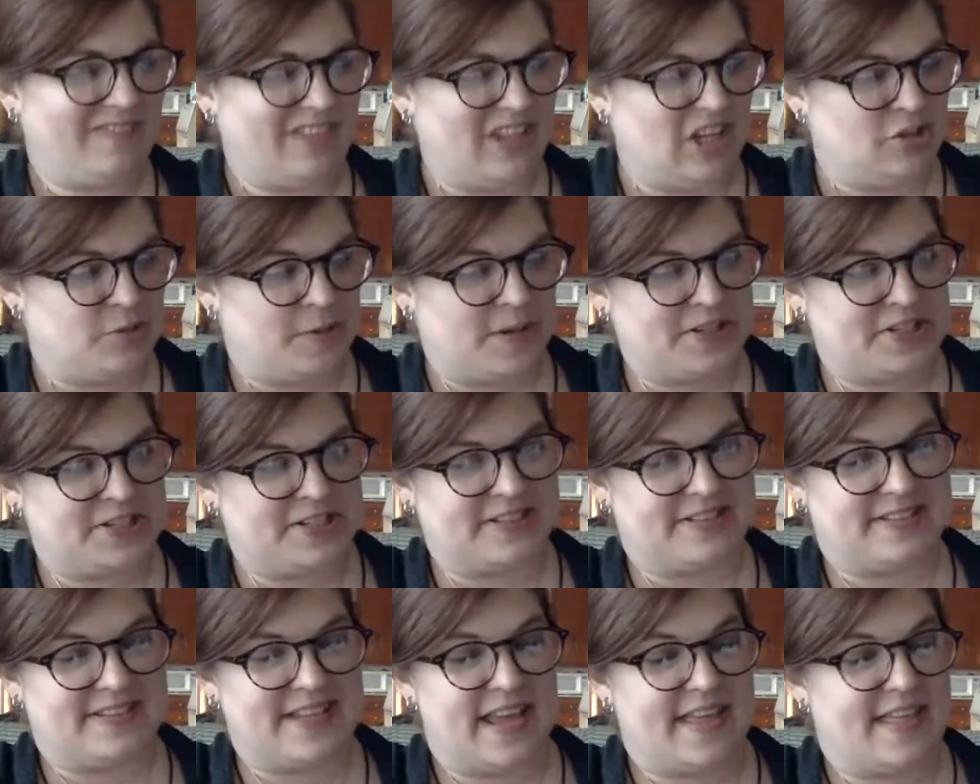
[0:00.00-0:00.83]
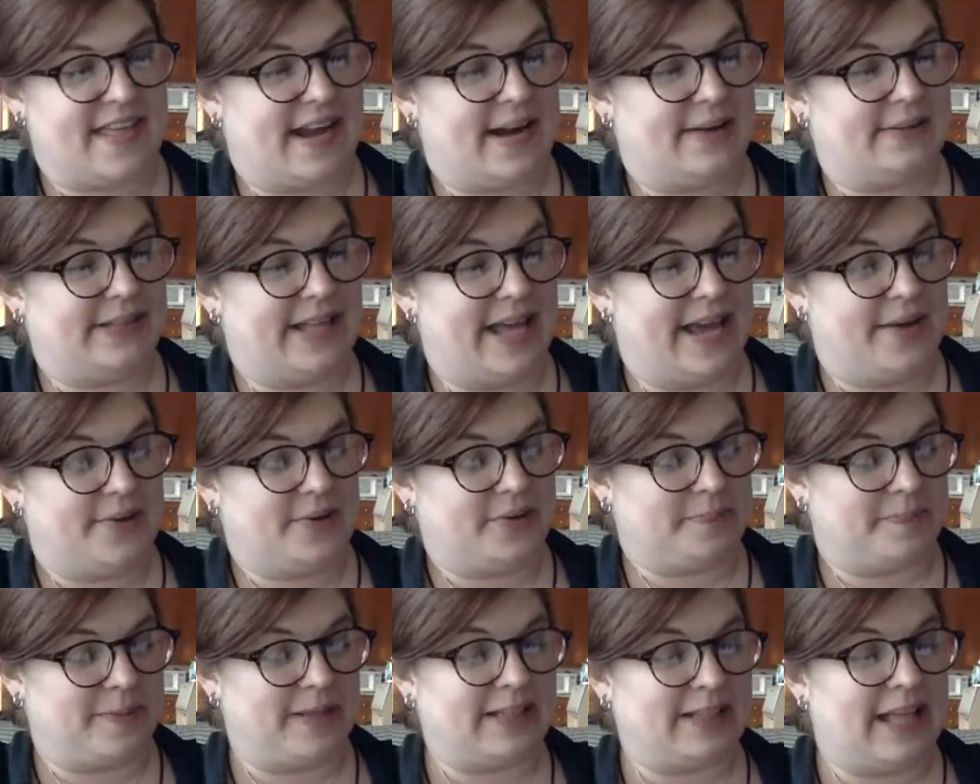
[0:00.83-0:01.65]
especially to say that out
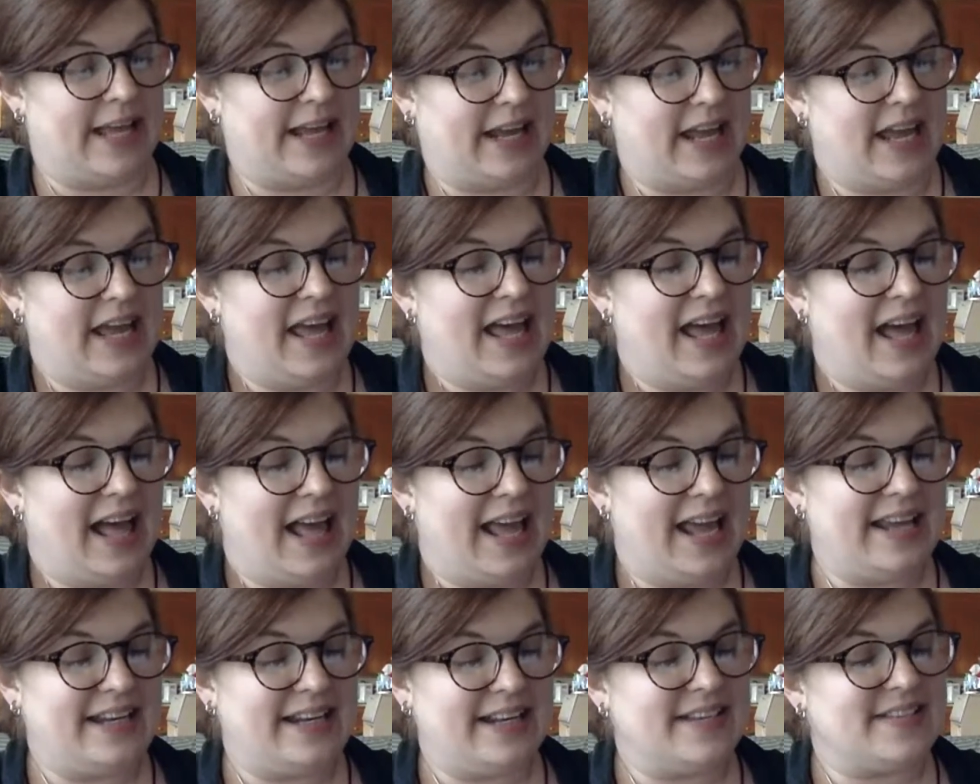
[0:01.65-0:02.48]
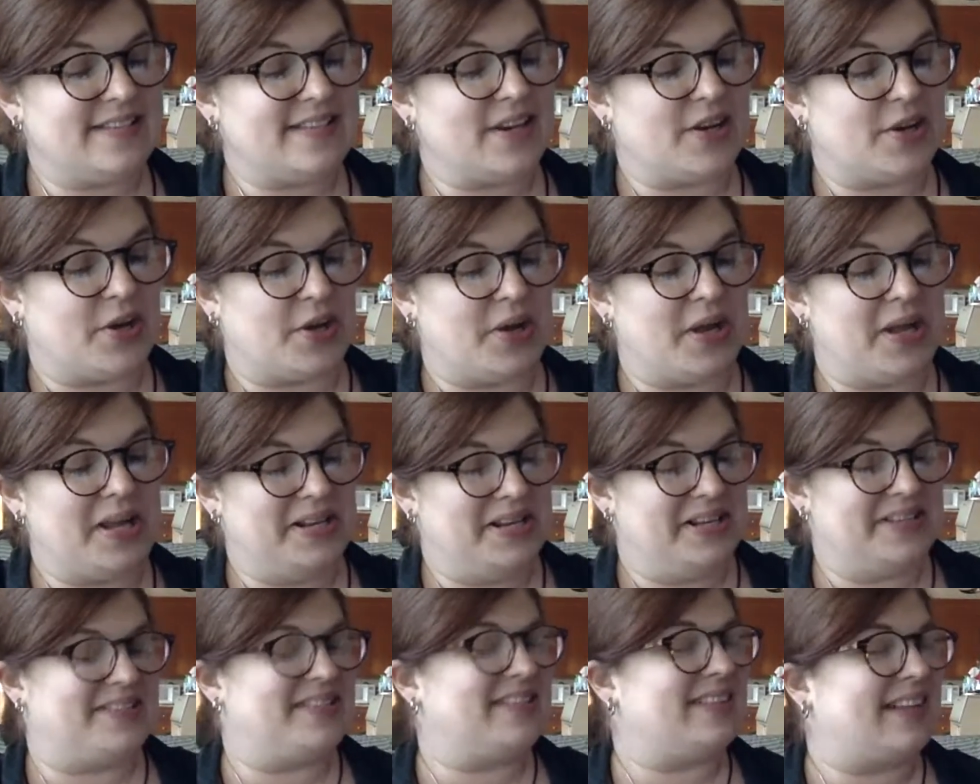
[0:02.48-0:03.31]
loud. But like, it
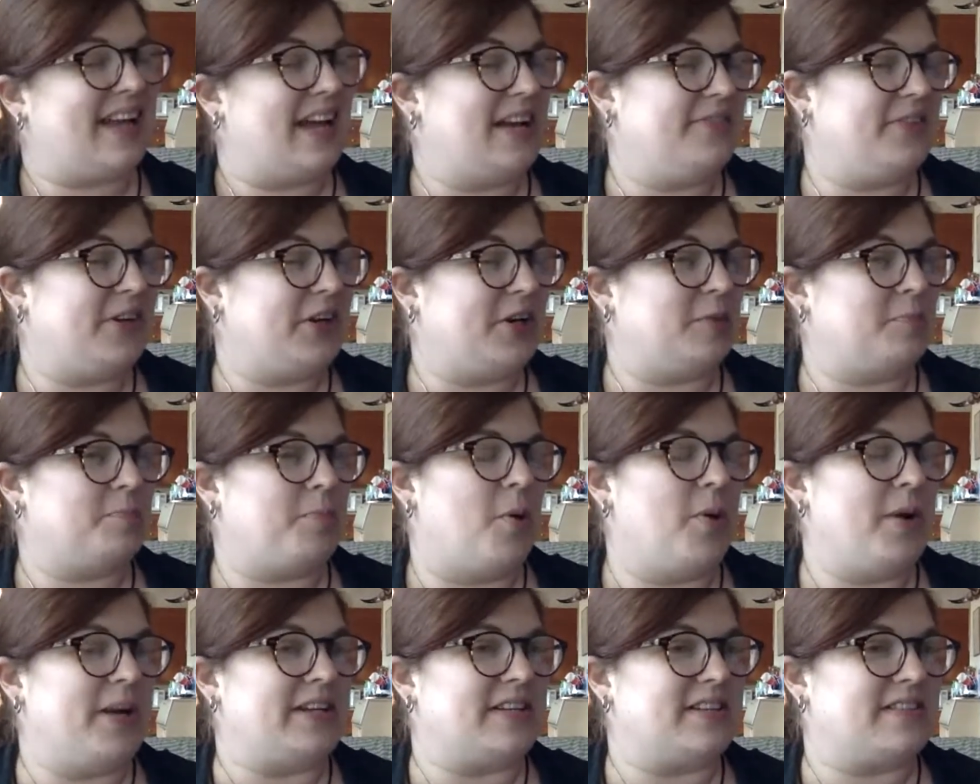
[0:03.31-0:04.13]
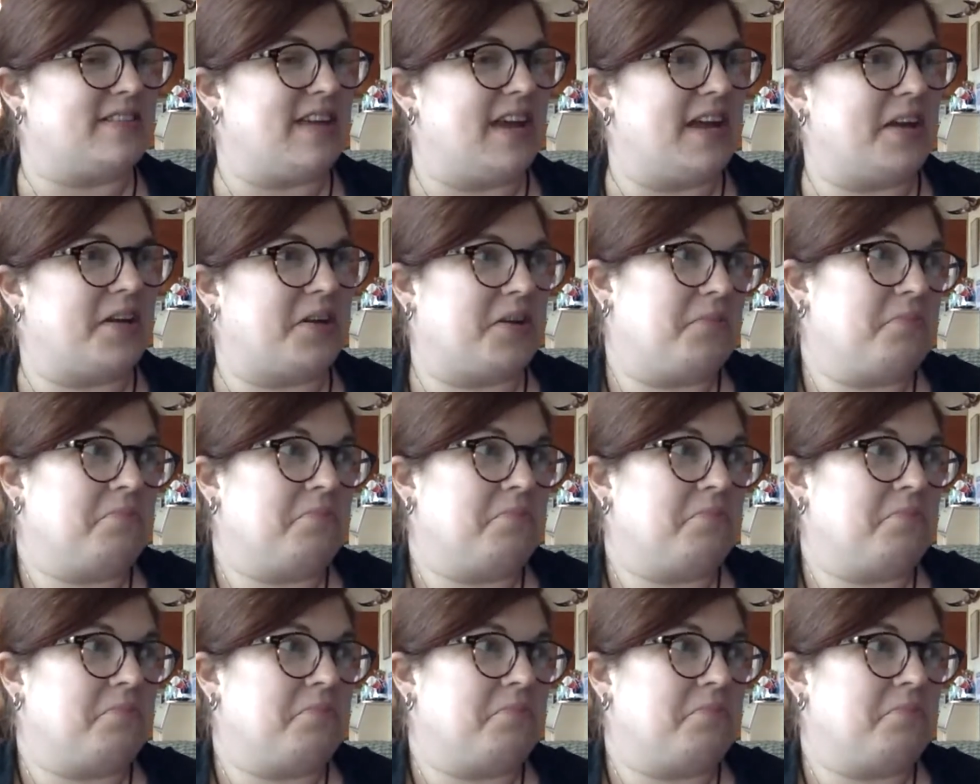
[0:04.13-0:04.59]
is kind of a good point. It's like,